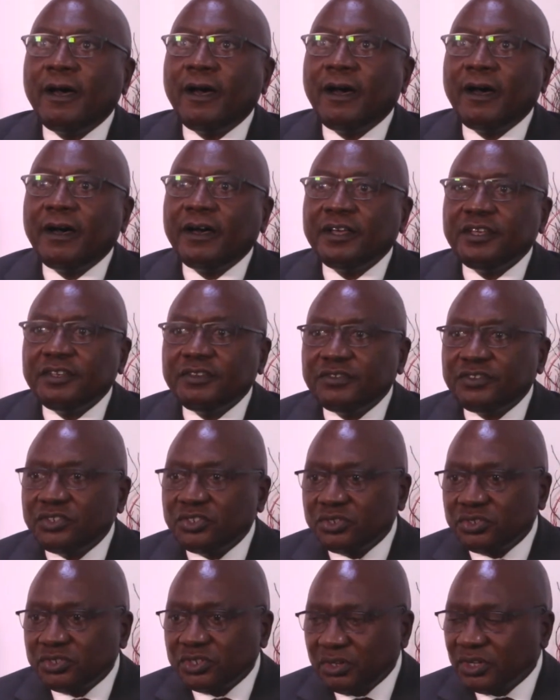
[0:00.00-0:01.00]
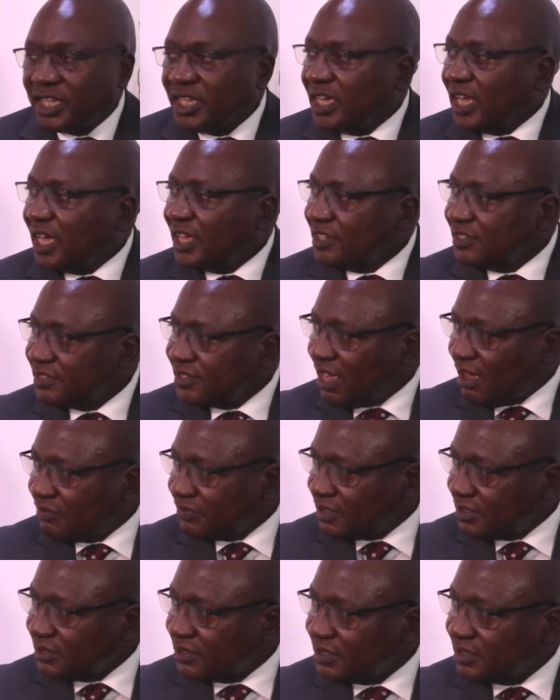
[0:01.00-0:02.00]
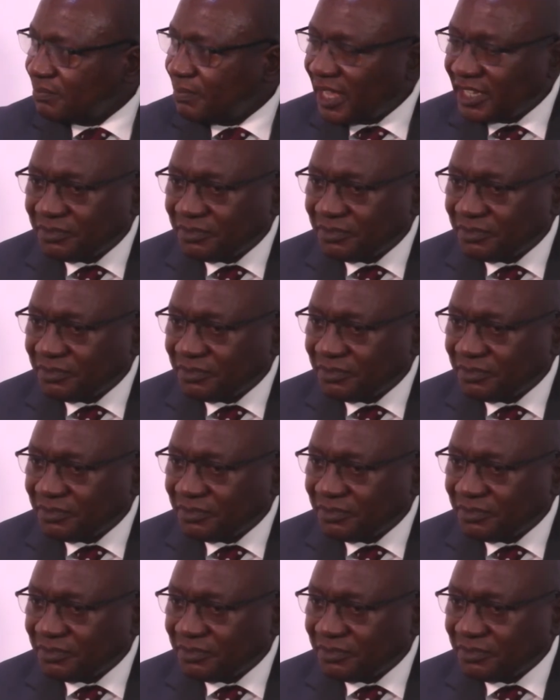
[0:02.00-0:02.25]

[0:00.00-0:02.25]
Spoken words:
If you're looking at a server, it must be